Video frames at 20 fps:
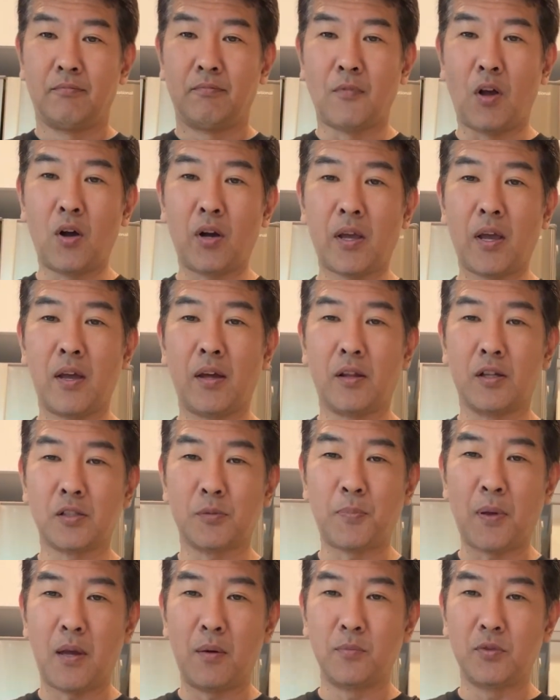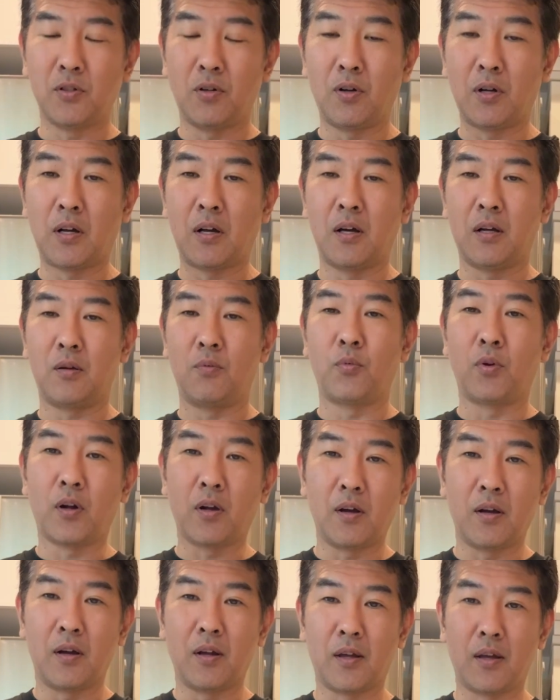Okay, the spam's all cut. We're
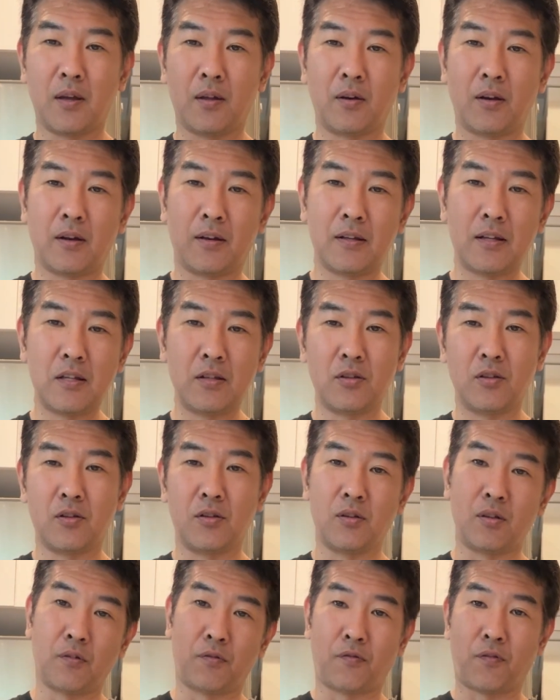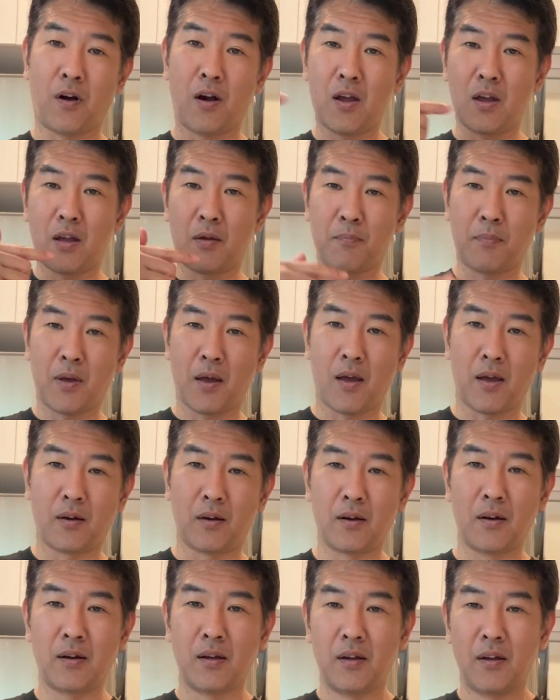gonna get it into the frying pan.
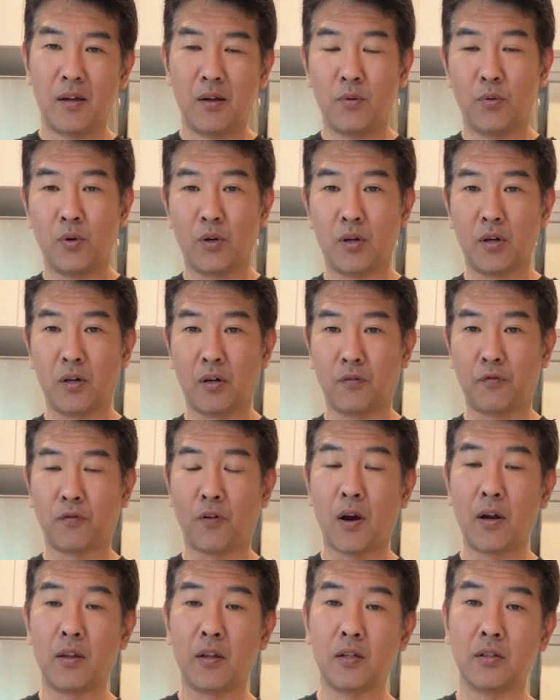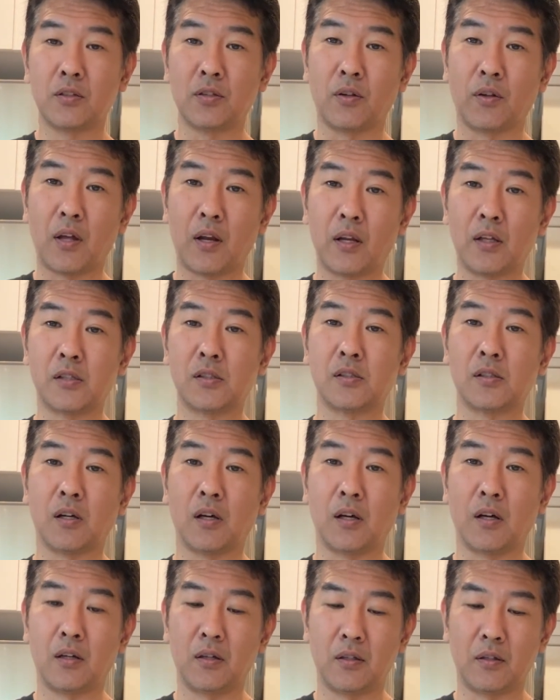We're gonna fry this so that it's
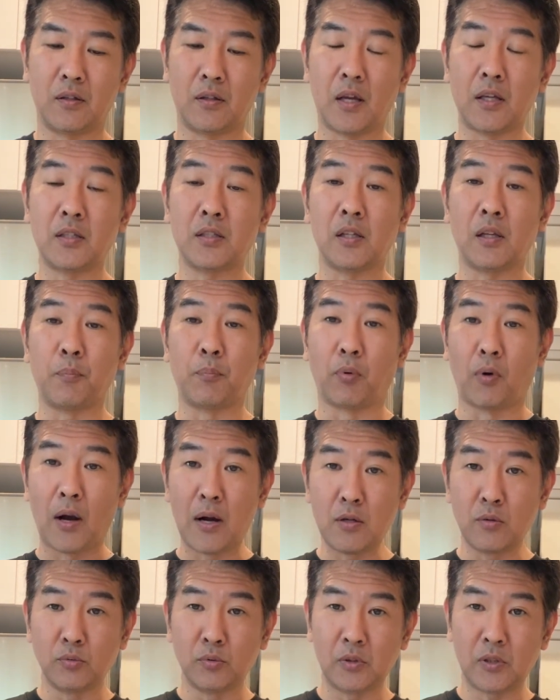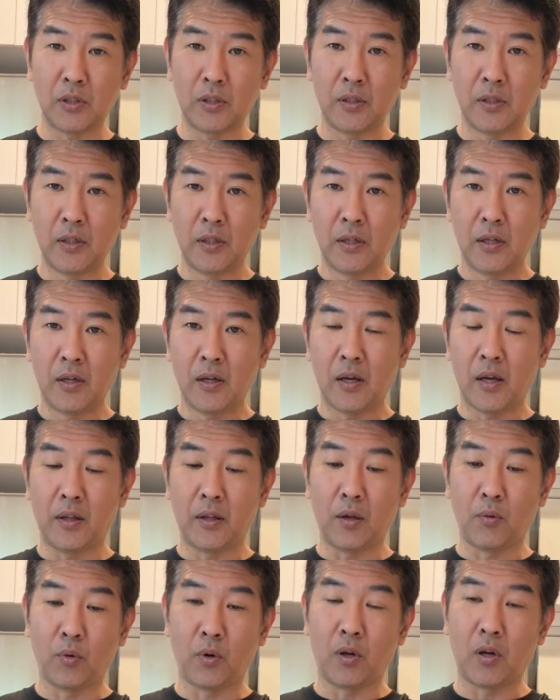nicely browned, and
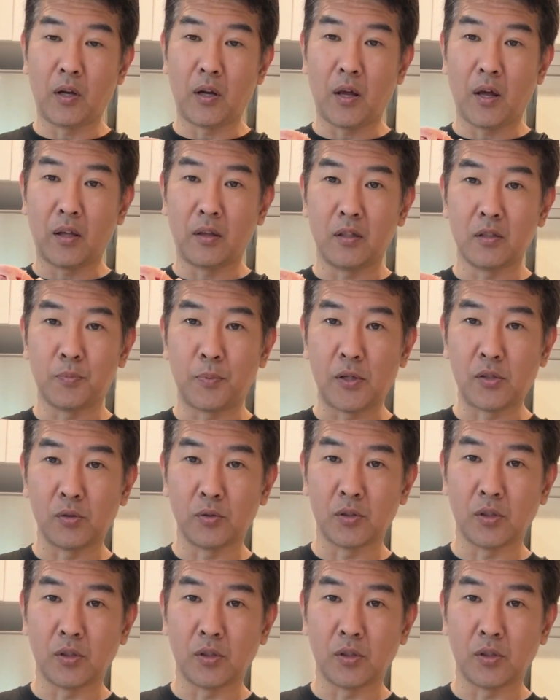then we're gonna add the special